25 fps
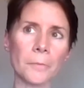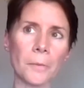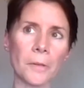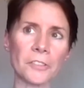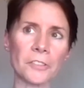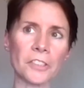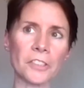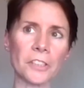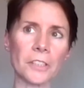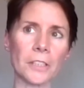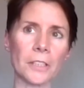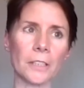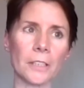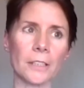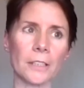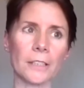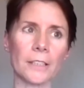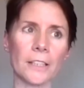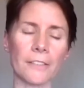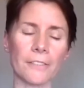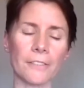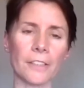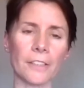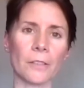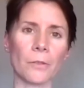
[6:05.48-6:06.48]
especially
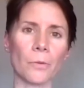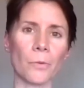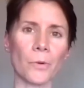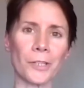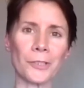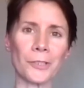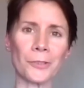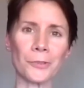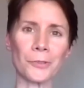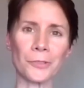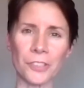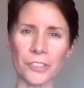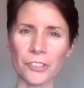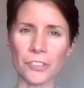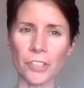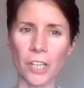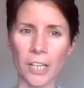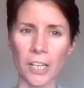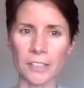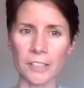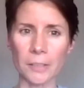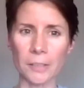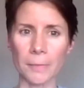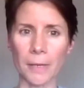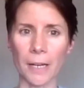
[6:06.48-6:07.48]
given what you just
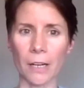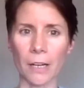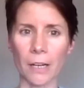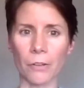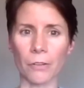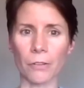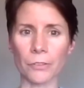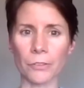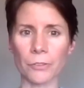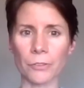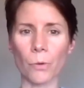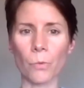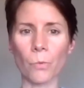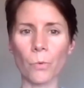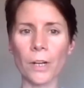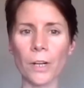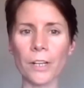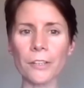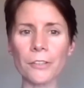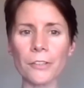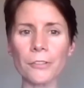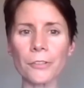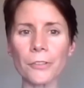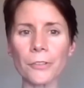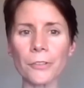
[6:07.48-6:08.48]
talked about so
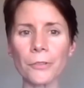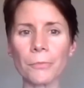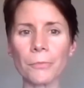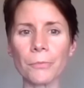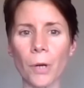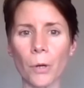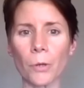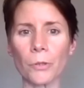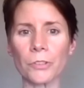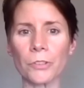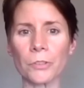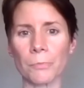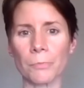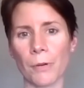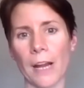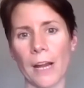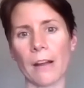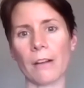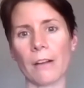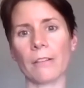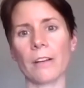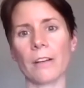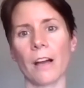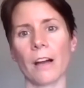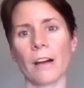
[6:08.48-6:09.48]
what are you most
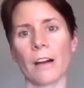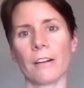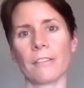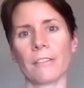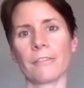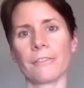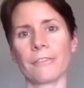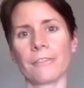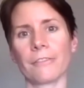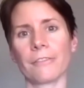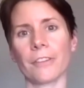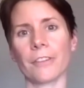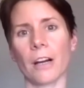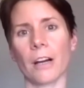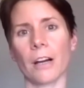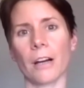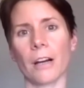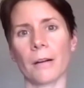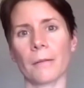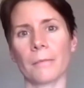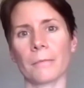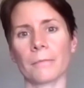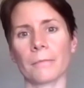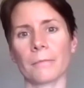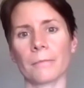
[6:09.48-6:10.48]
proud of
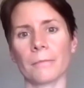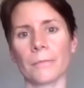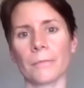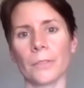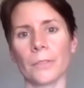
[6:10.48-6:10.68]
um,